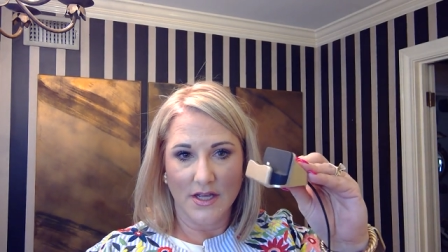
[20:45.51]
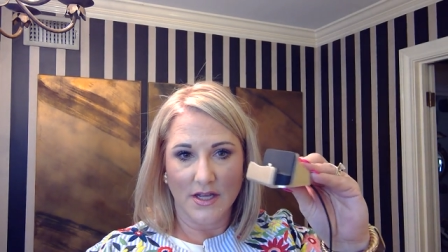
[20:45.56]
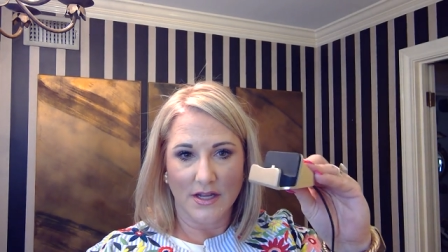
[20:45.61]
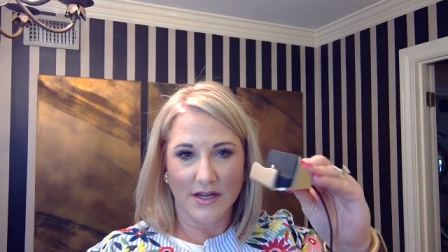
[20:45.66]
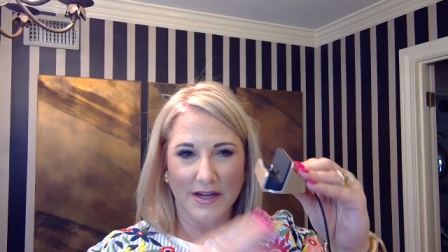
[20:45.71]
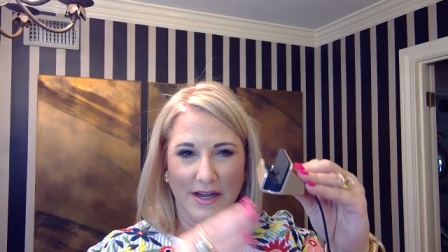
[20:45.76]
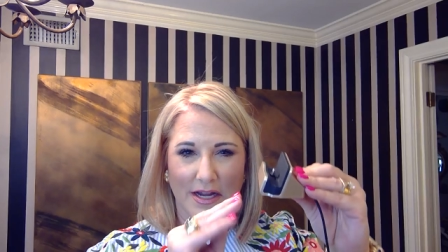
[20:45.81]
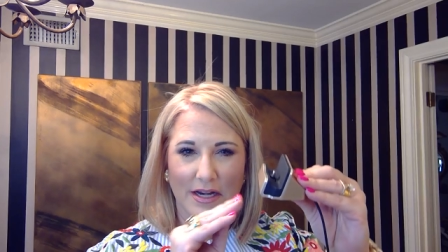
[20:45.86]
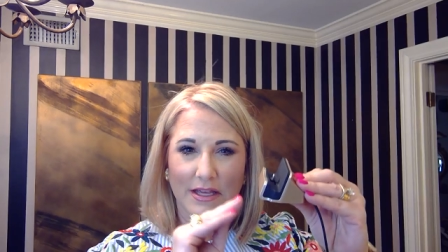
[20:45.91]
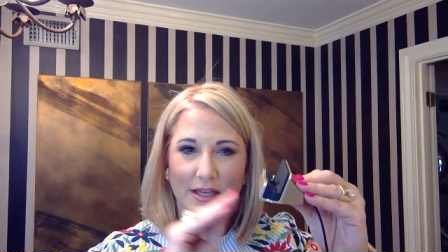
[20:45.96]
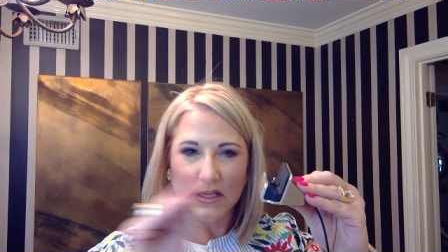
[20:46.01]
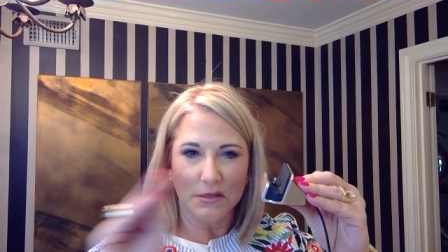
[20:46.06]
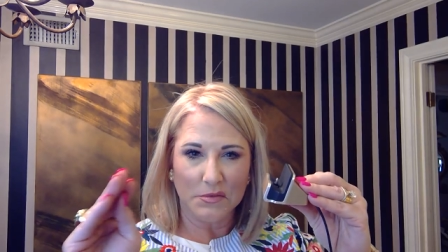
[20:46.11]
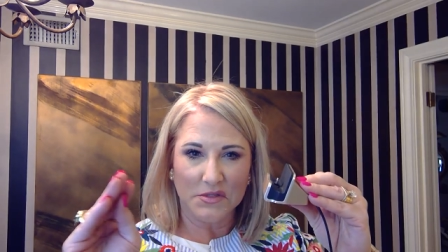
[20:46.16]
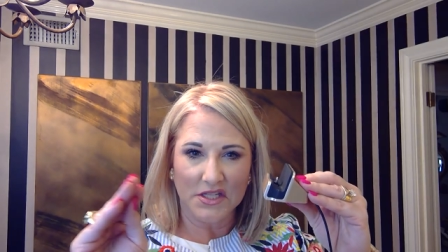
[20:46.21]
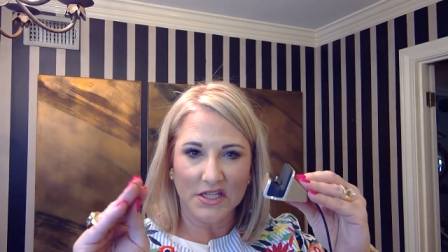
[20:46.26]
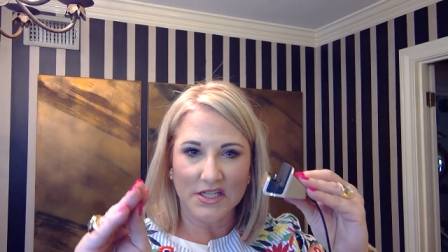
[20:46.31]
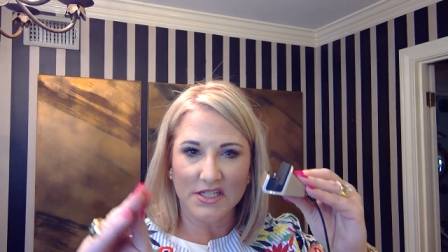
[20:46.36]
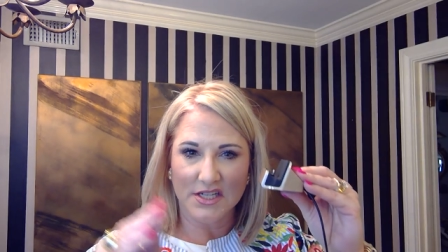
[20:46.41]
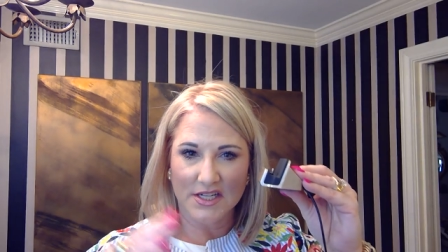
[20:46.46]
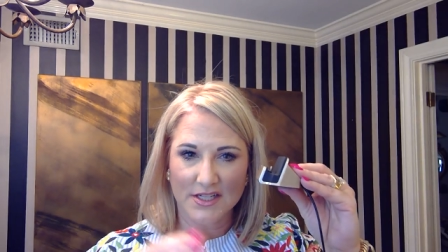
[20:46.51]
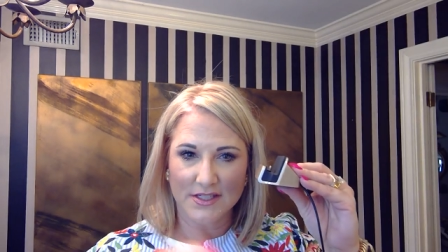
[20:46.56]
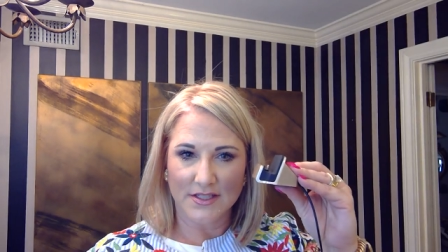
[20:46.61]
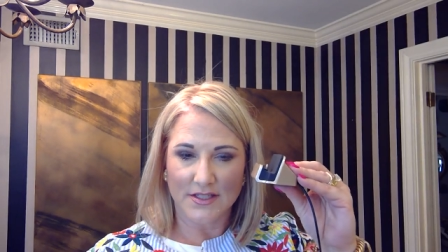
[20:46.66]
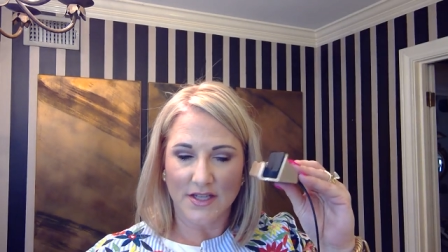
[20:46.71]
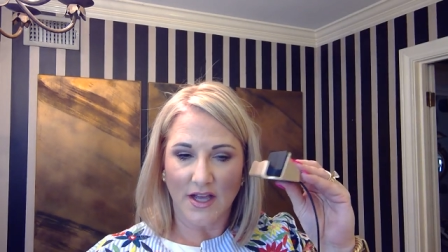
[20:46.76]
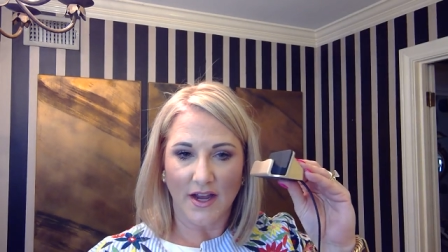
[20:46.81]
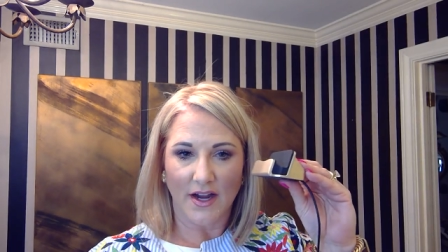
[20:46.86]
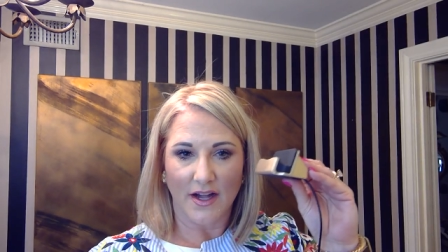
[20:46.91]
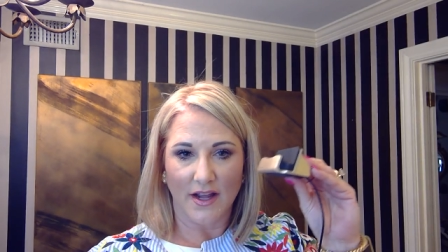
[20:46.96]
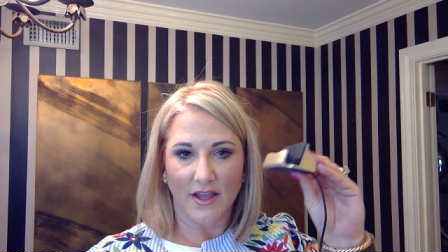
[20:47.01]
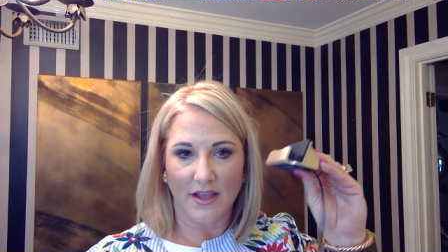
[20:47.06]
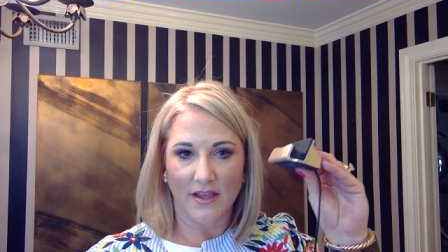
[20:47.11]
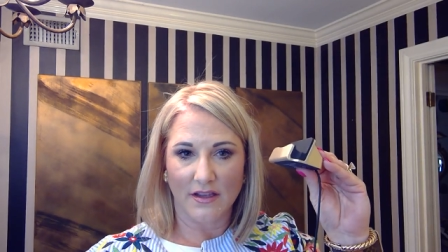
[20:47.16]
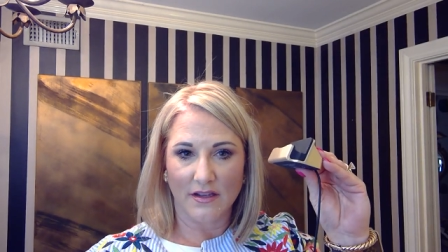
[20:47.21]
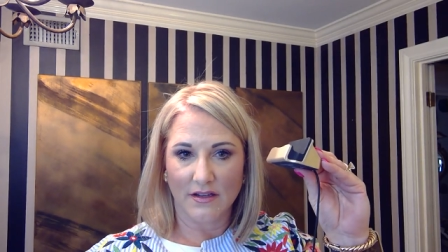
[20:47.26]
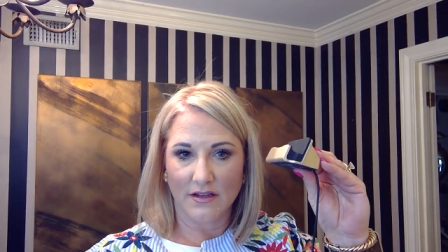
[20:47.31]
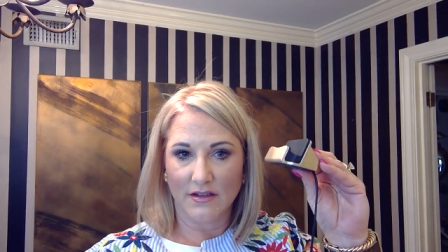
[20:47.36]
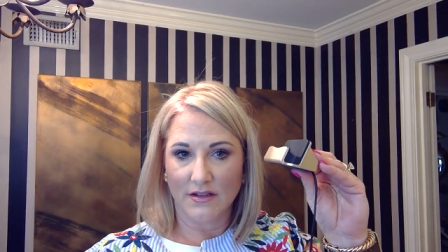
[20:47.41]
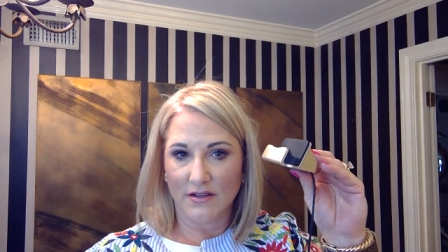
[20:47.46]
and kind of keeps things nice and
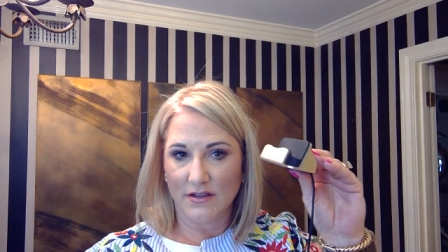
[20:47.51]
tidy.